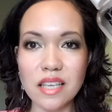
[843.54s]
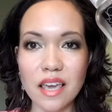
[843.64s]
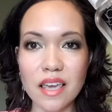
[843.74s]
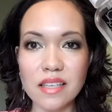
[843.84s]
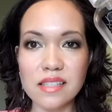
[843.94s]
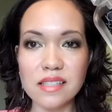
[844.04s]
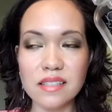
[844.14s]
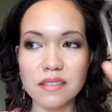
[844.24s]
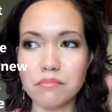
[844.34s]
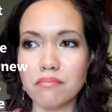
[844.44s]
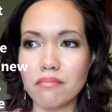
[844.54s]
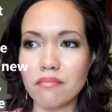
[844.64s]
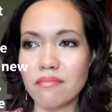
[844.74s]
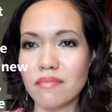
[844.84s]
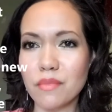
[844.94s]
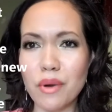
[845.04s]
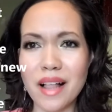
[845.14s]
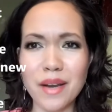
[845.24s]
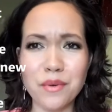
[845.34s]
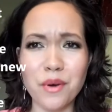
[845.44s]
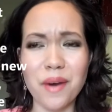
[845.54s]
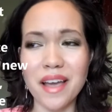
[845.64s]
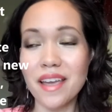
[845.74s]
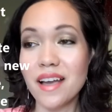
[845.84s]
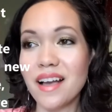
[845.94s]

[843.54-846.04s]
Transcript: case, well, I don't know why,